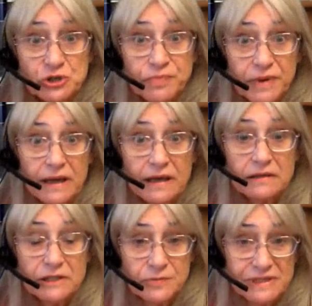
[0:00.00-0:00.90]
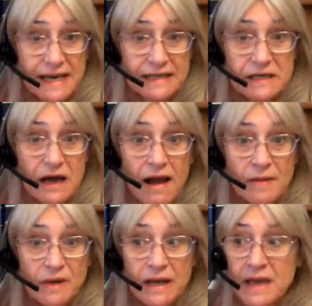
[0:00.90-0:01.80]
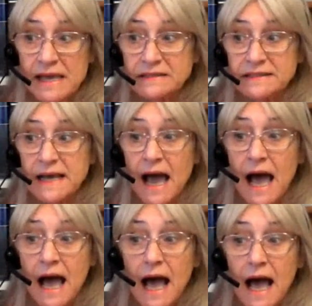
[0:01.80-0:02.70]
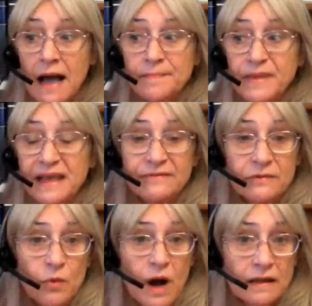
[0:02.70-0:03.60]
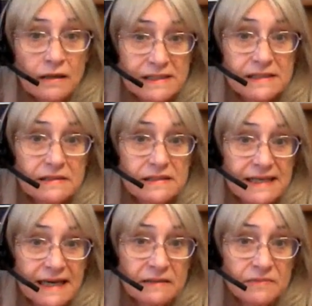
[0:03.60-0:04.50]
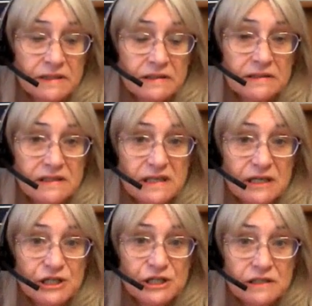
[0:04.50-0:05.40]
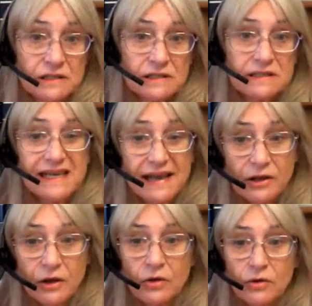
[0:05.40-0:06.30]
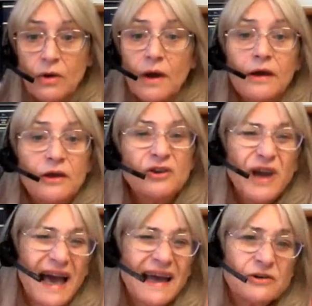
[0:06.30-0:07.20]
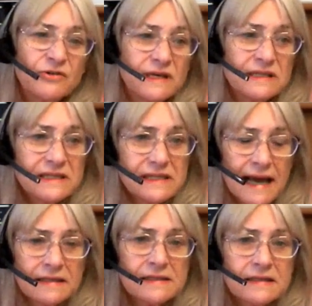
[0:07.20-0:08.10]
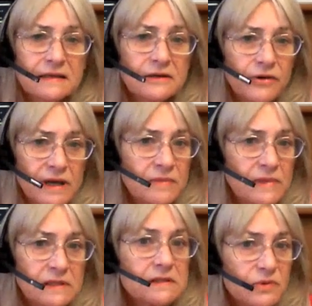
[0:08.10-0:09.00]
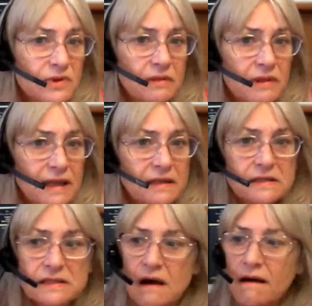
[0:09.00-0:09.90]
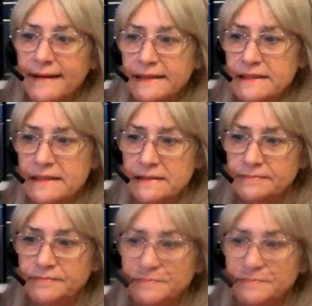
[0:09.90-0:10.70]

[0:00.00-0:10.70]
should be to protect time limits. Even whilst settlement discussions continue, you can agree standstill agreements with the other side.